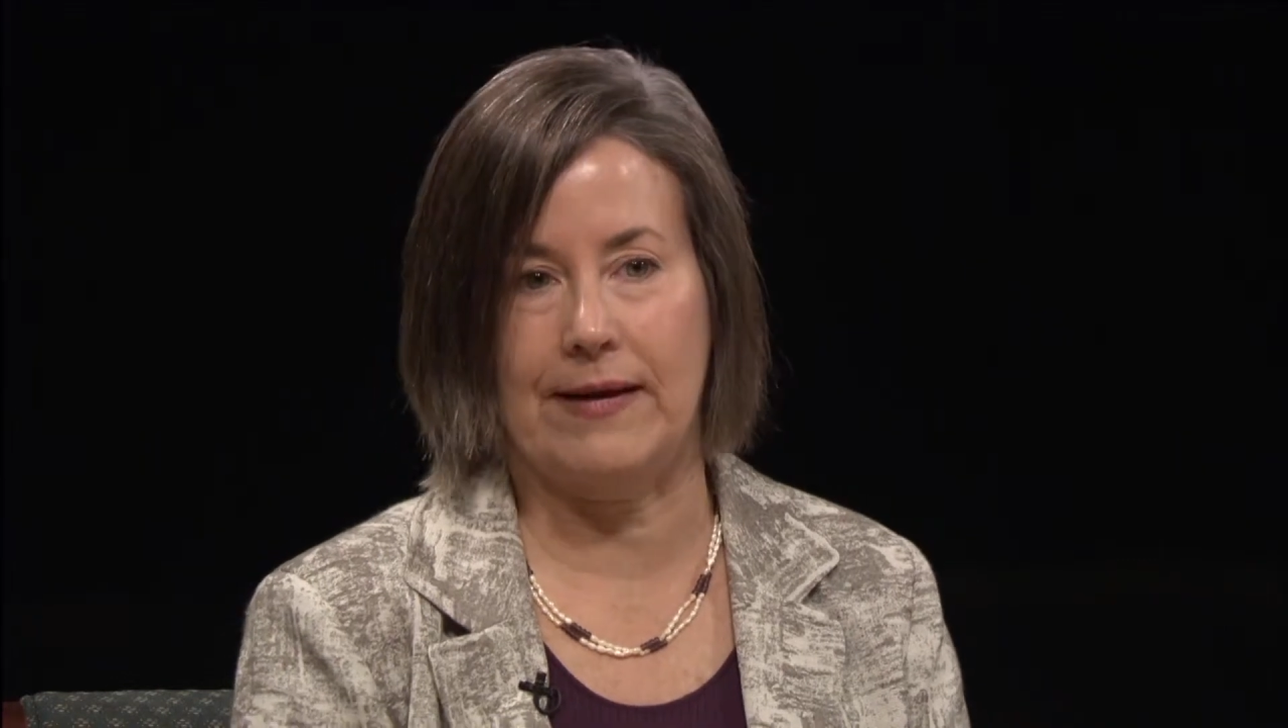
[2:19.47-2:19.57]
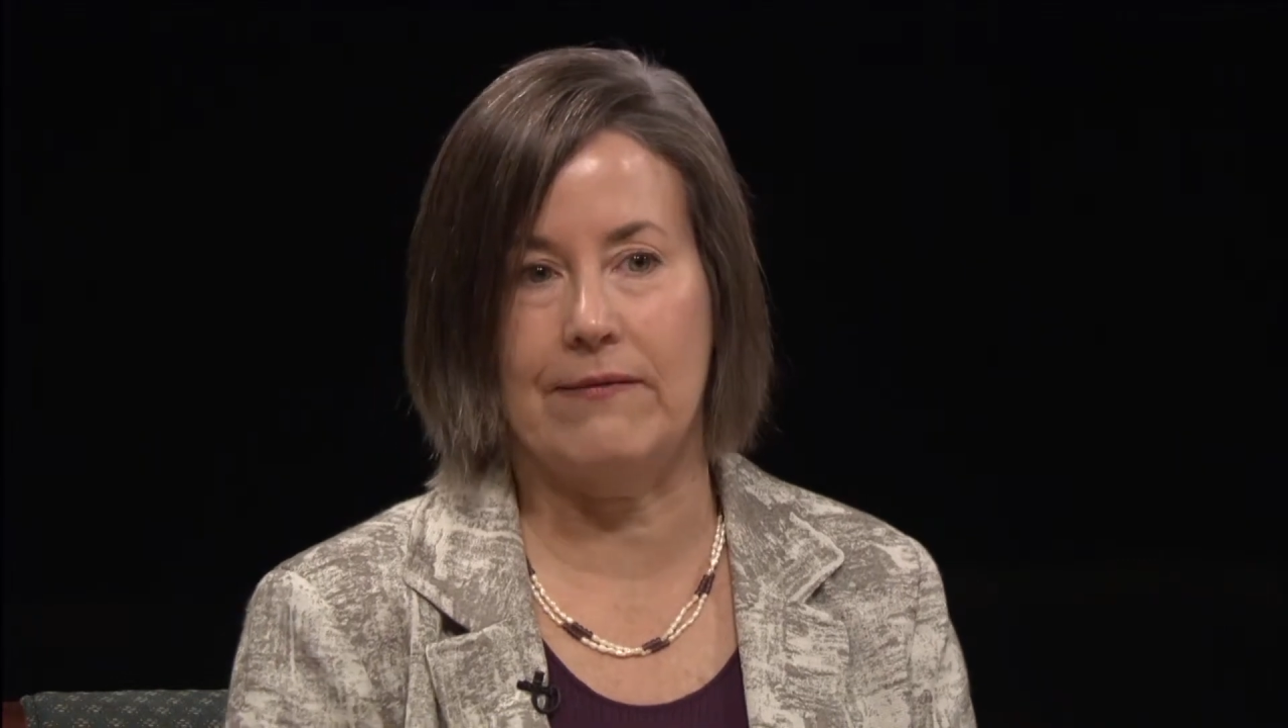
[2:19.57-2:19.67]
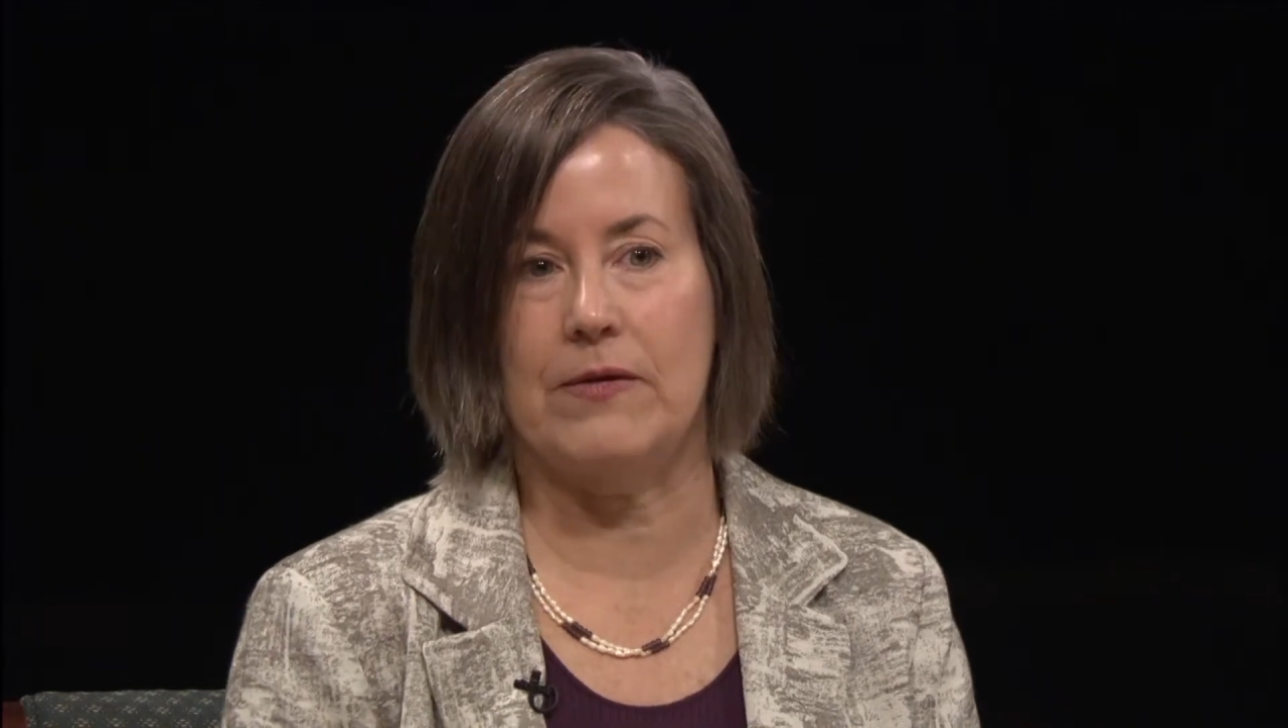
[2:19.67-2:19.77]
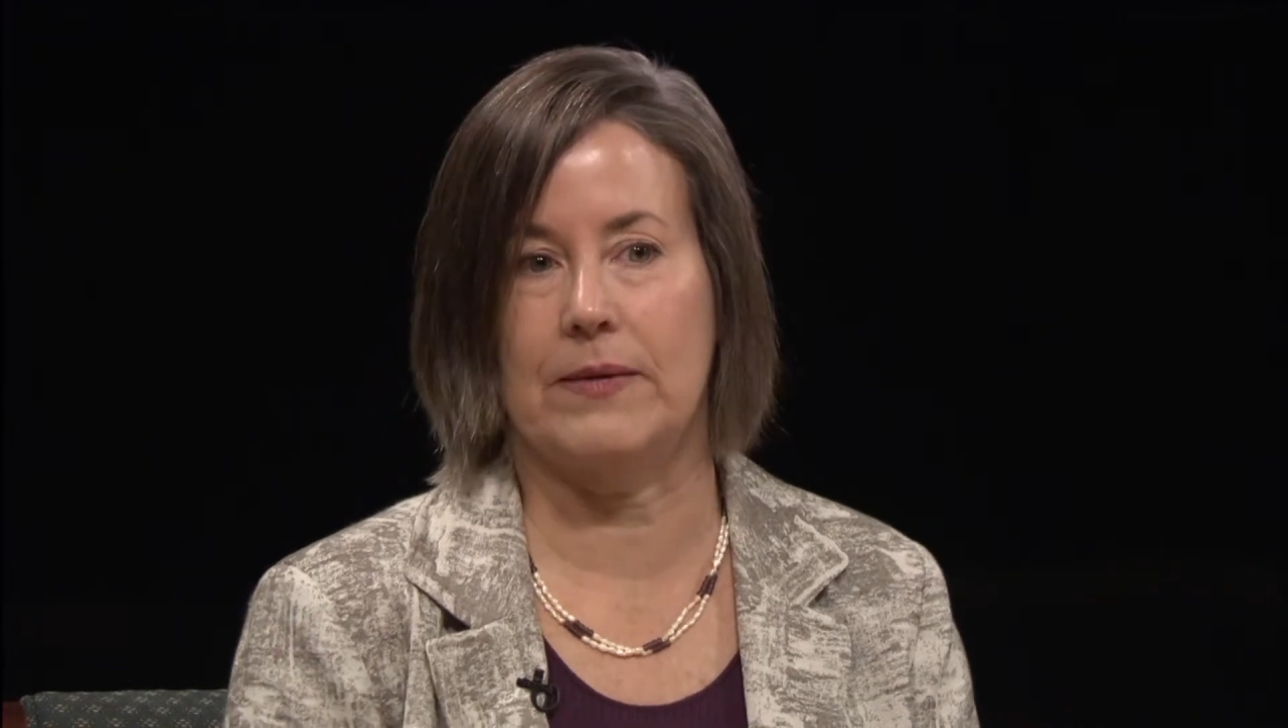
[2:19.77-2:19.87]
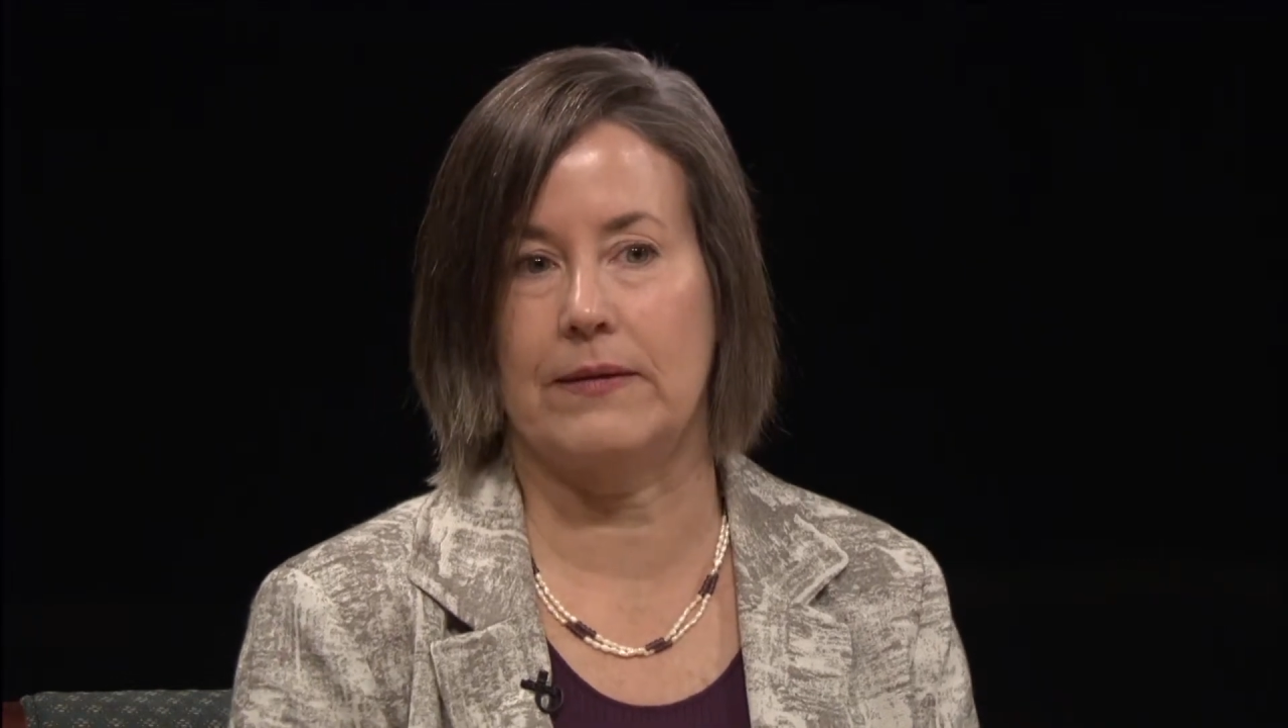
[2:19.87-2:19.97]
give them a